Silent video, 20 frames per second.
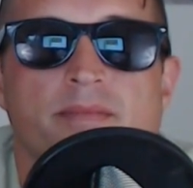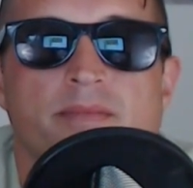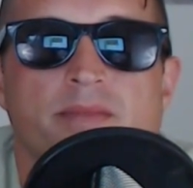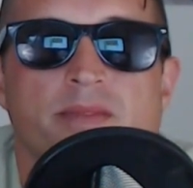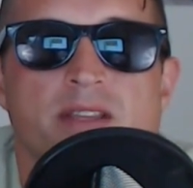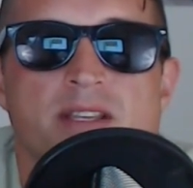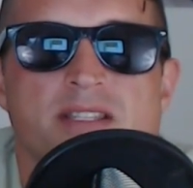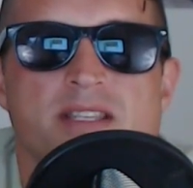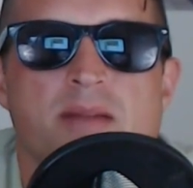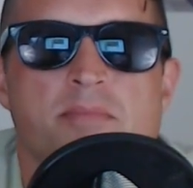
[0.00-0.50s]

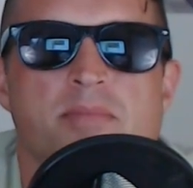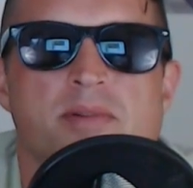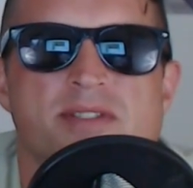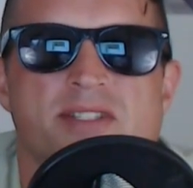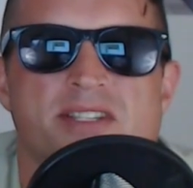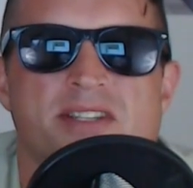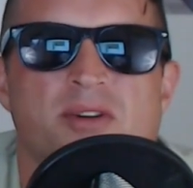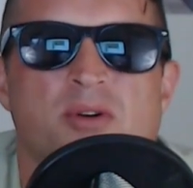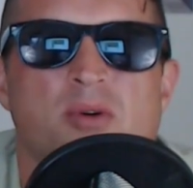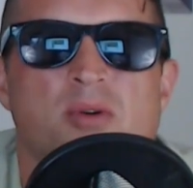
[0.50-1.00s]
Is that
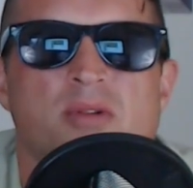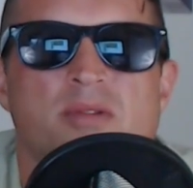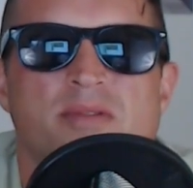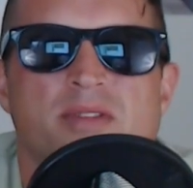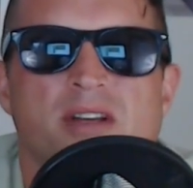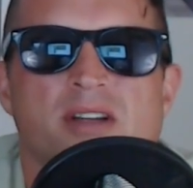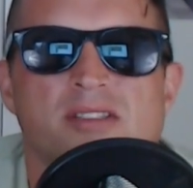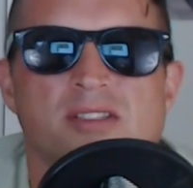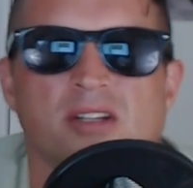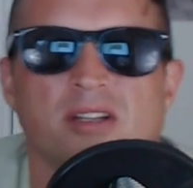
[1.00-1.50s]
Brazil?
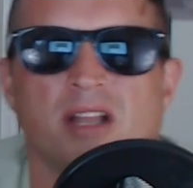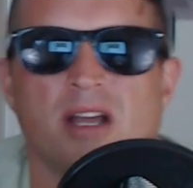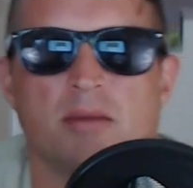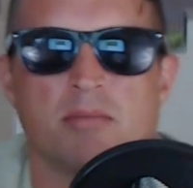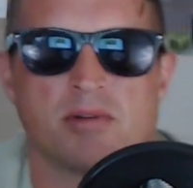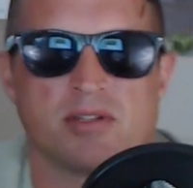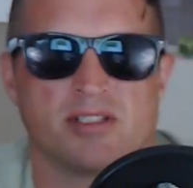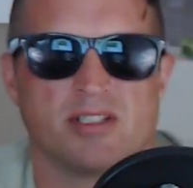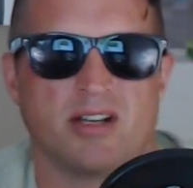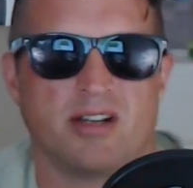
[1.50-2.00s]
It's looking like
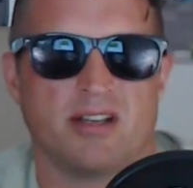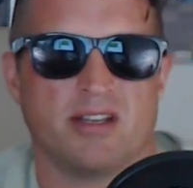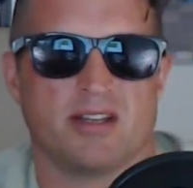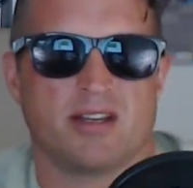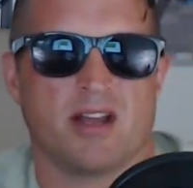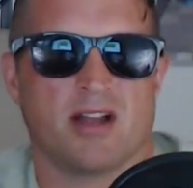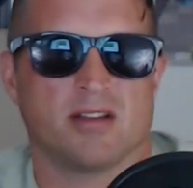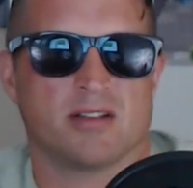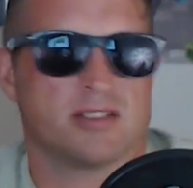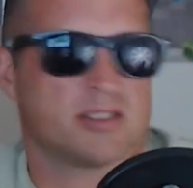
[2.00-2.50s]
Brazilian
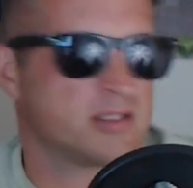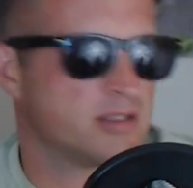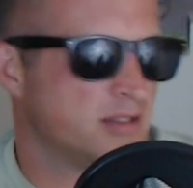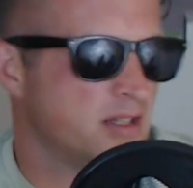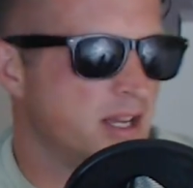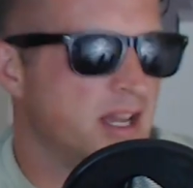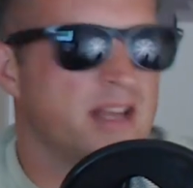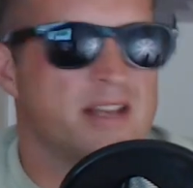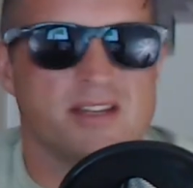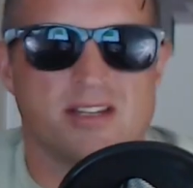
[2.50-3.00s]
colors.
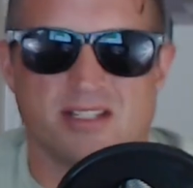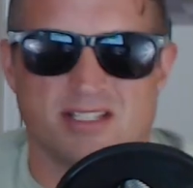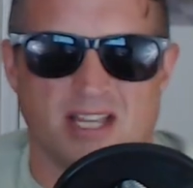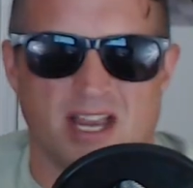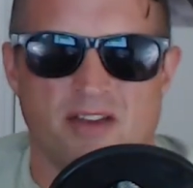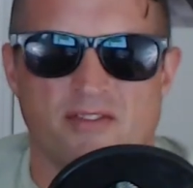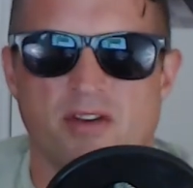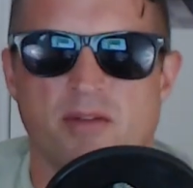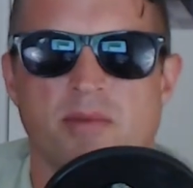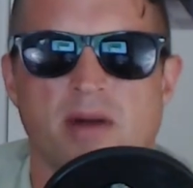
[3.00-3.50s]
Does
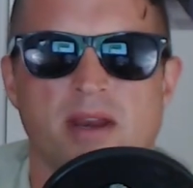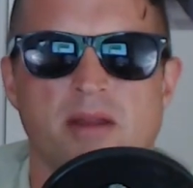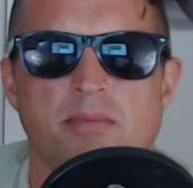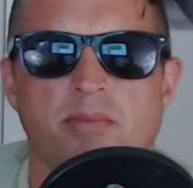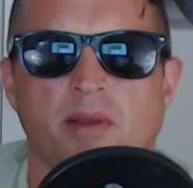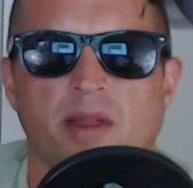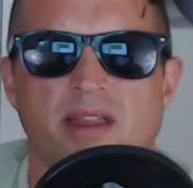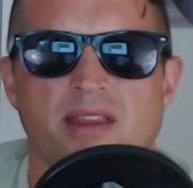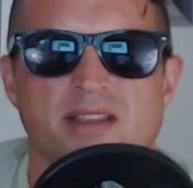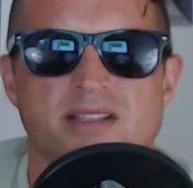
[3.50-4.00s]
everybody
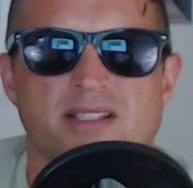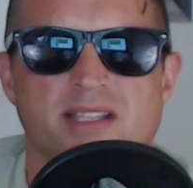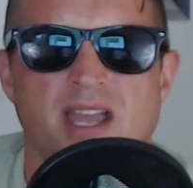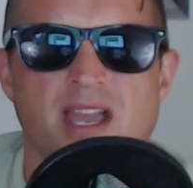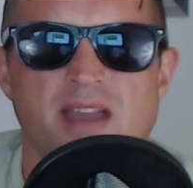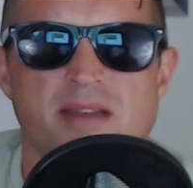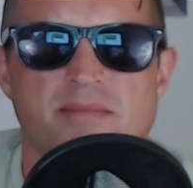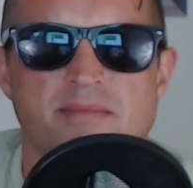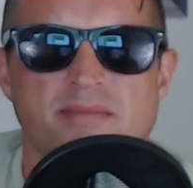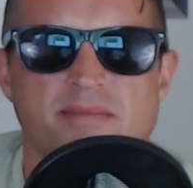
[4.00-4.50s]
play this
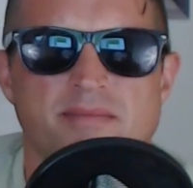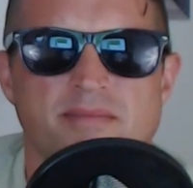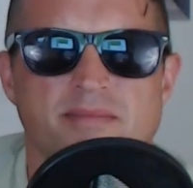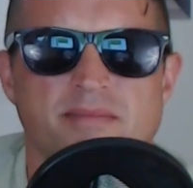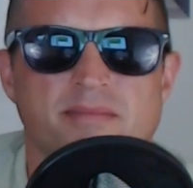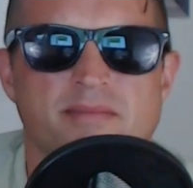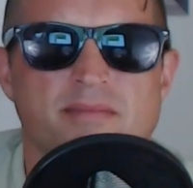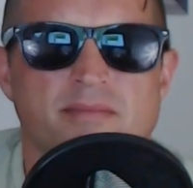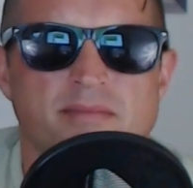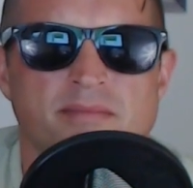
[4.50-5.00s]
game?
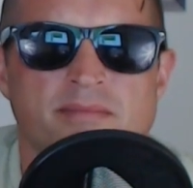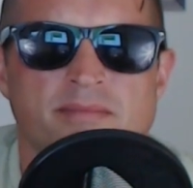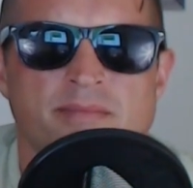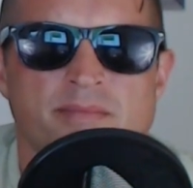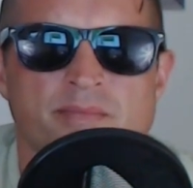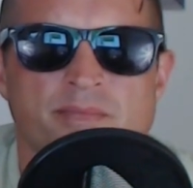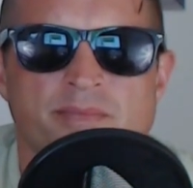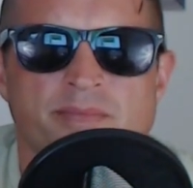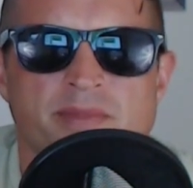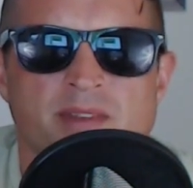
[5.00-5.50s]

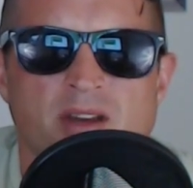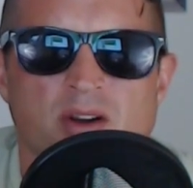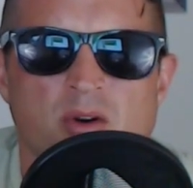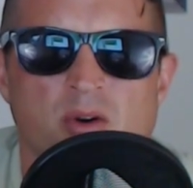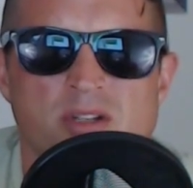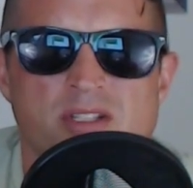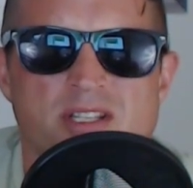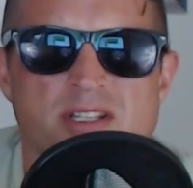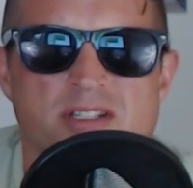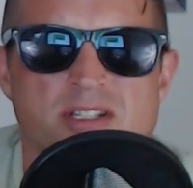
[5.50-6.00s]
Or
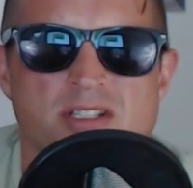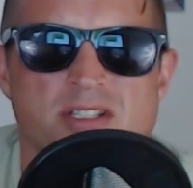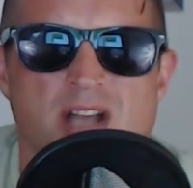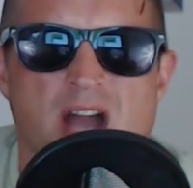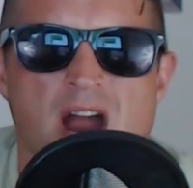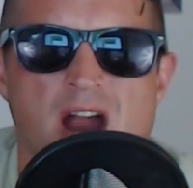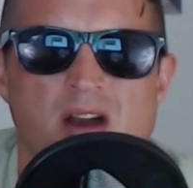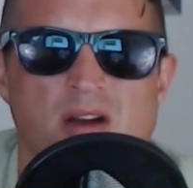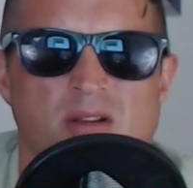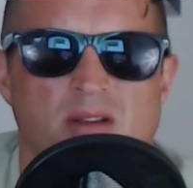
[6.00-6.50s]
is it just
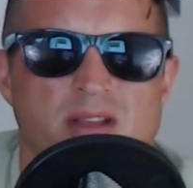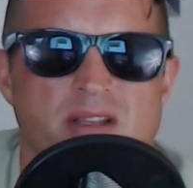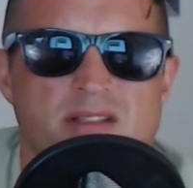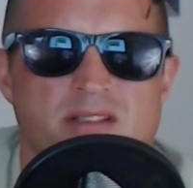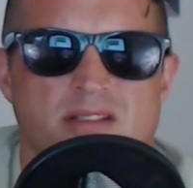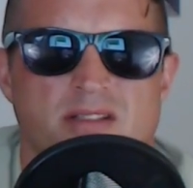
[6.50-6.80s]
Ireland?